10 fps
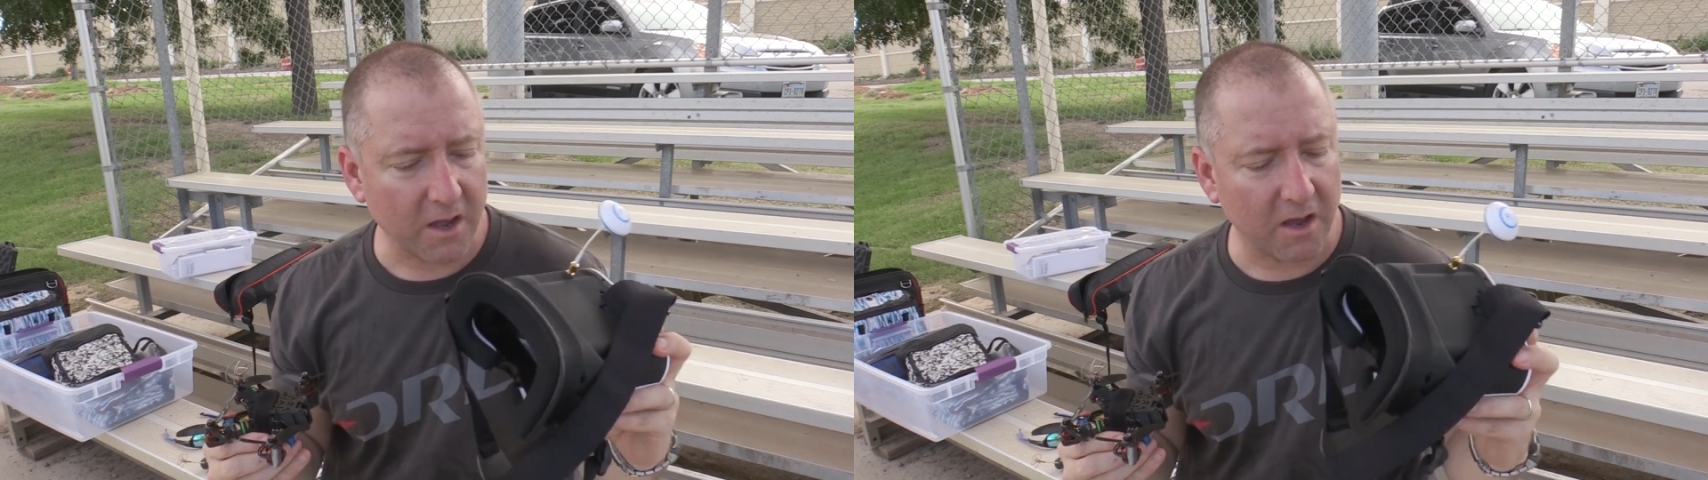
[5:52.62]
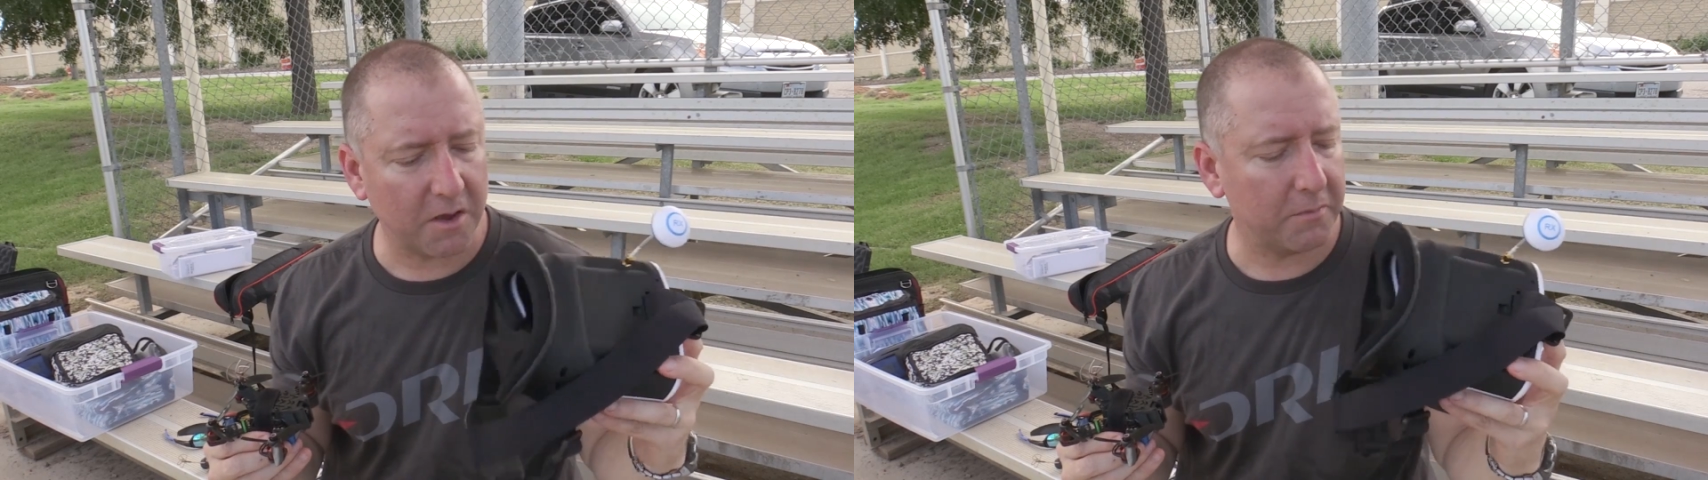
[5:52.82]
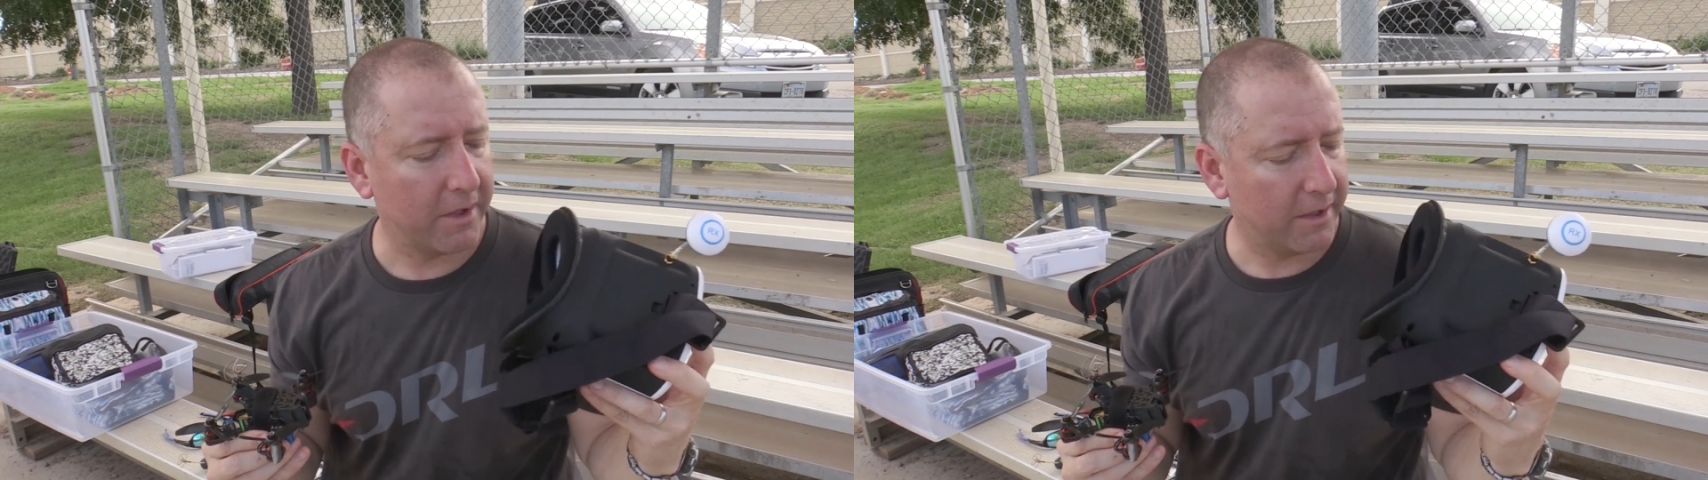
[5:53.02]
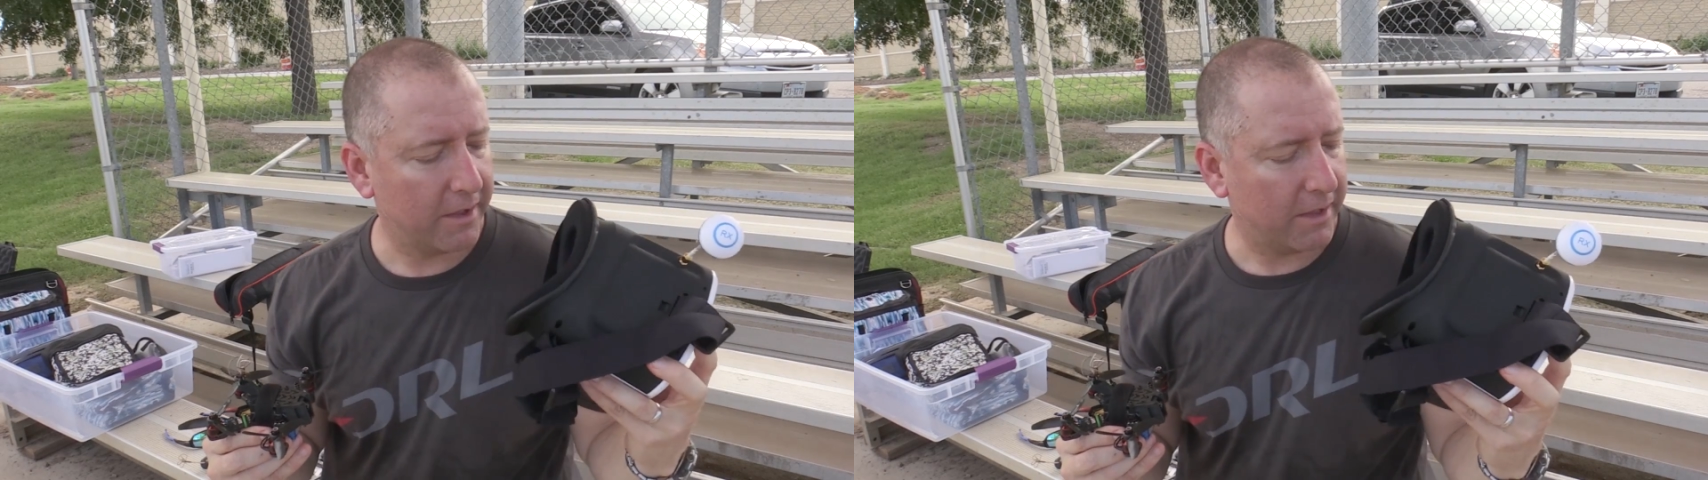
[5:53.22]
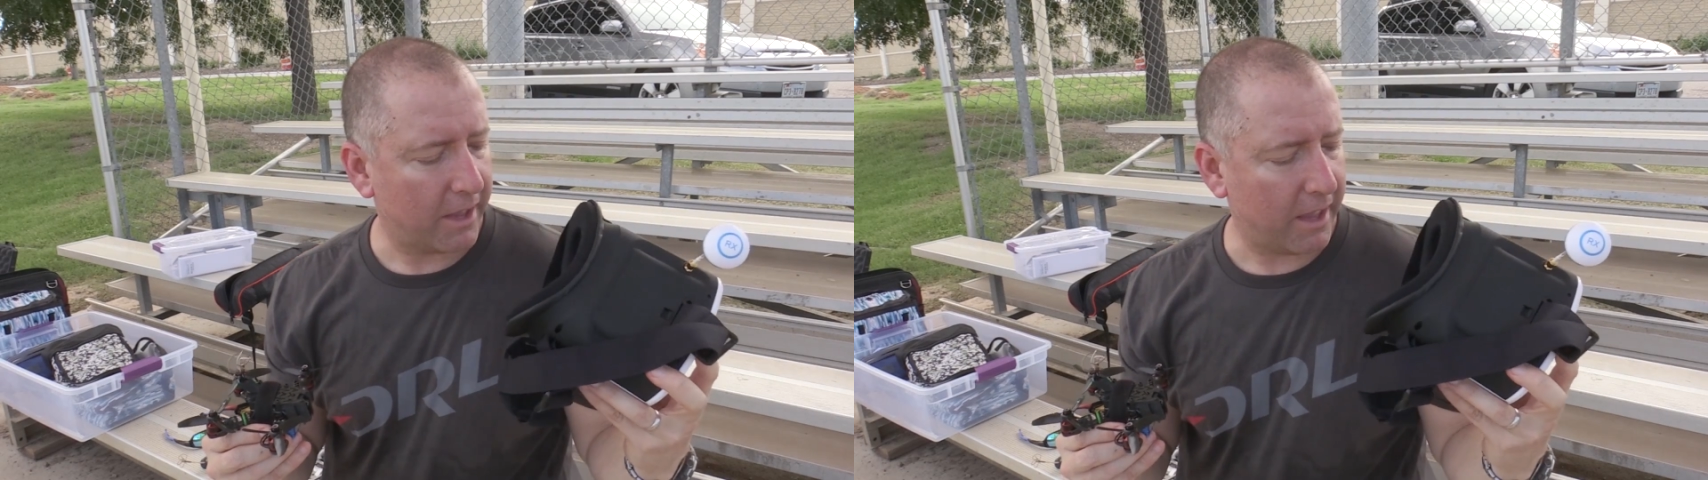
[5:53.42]
Um,
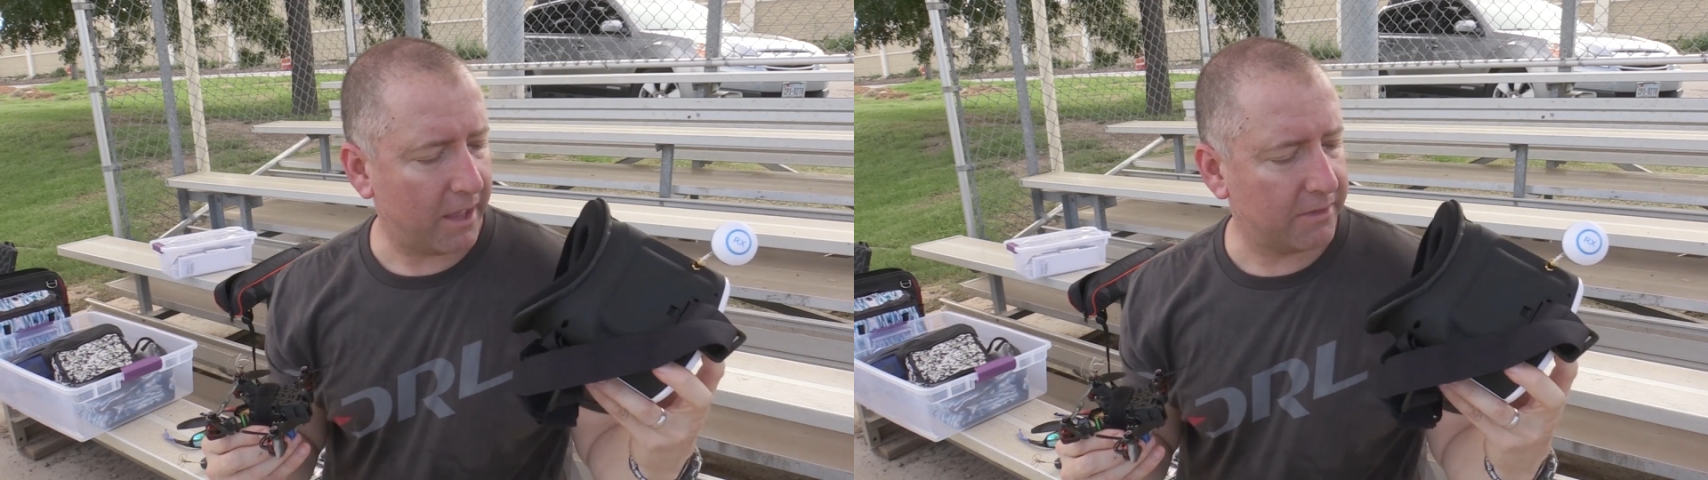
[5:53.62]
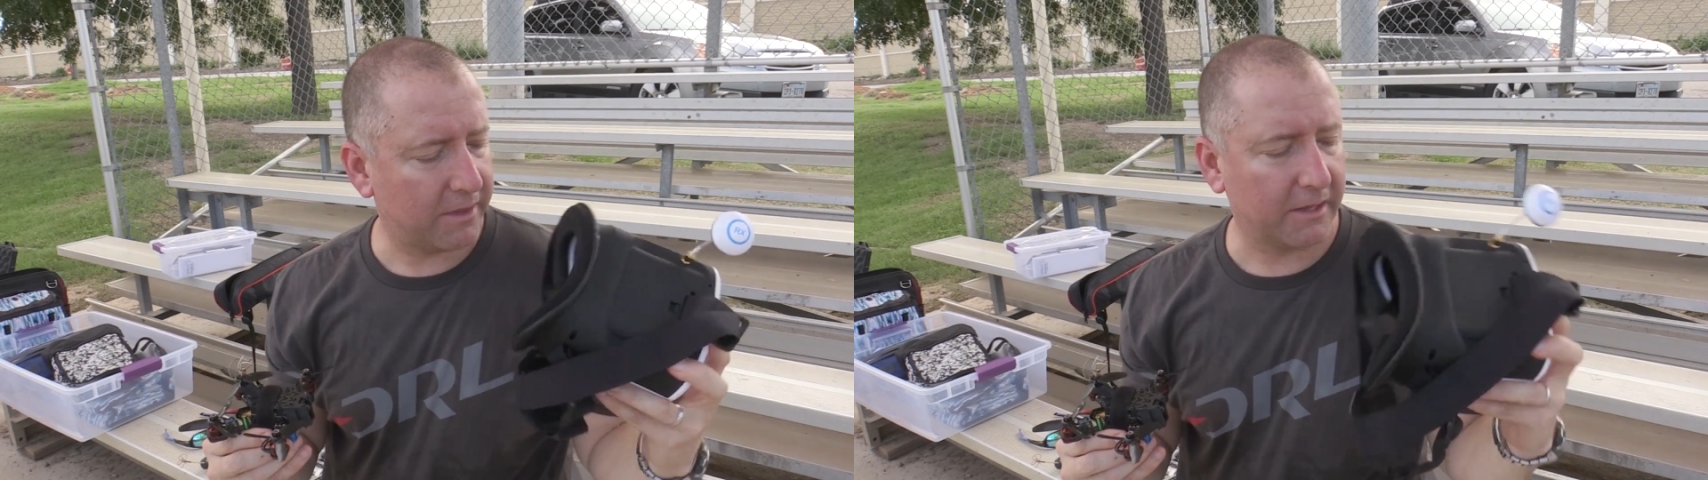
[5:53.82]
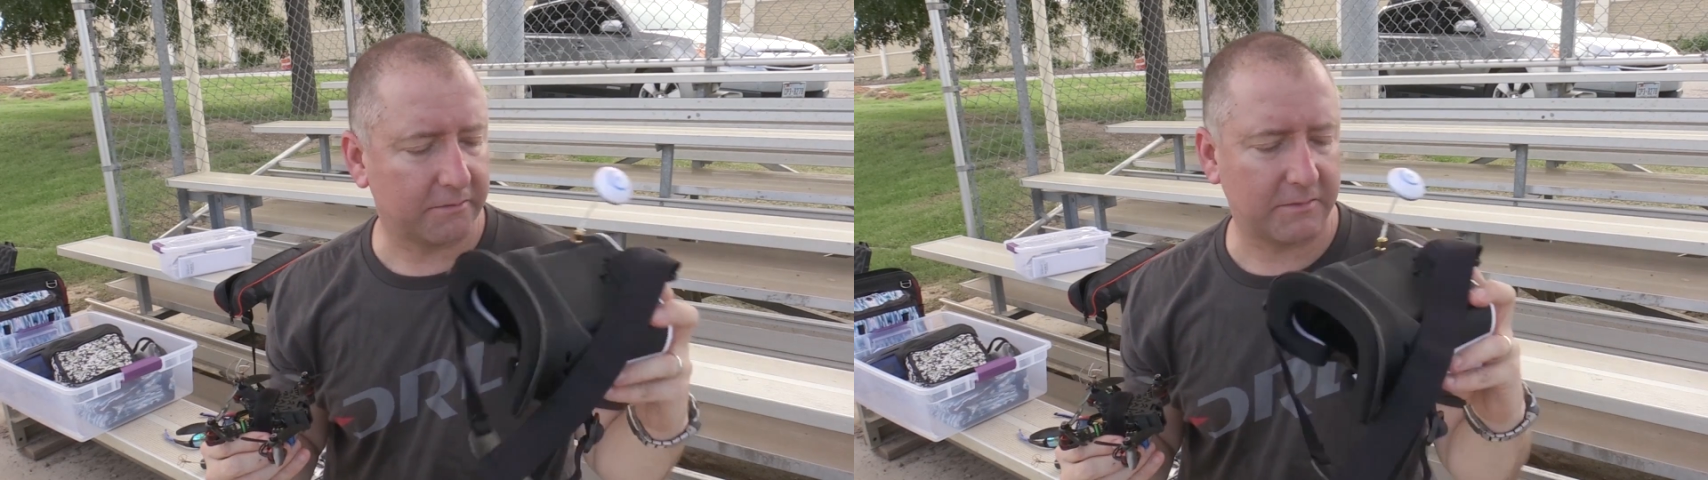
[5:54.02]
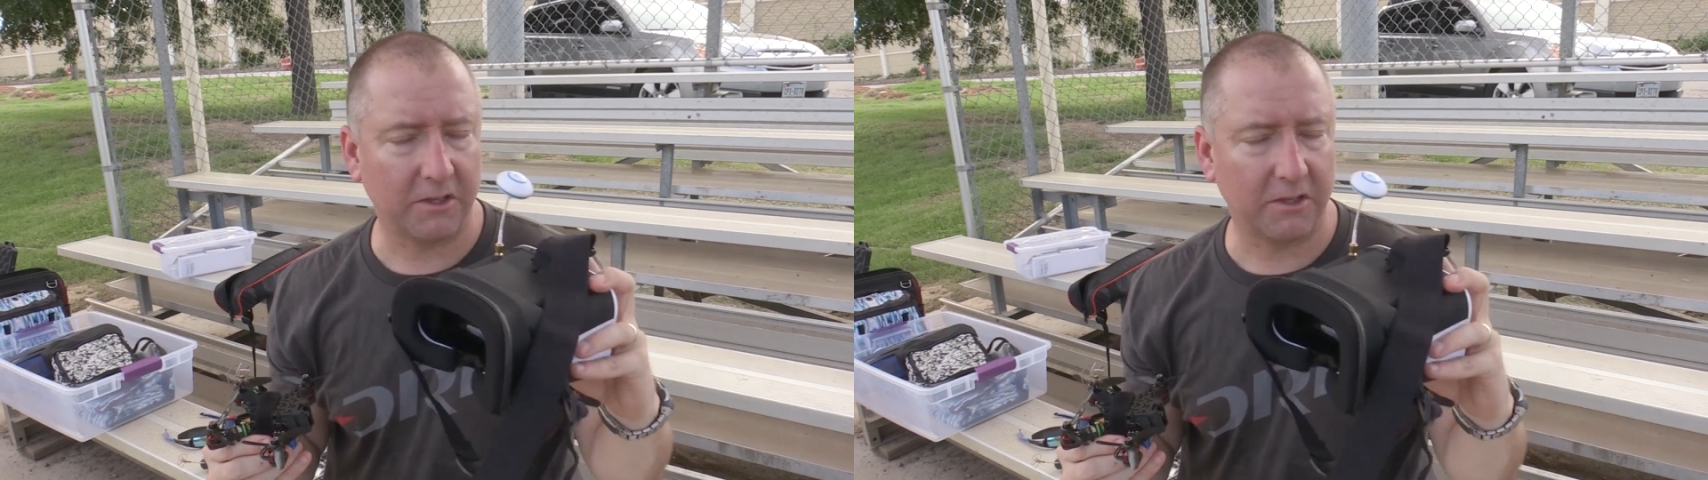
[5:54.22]
and they,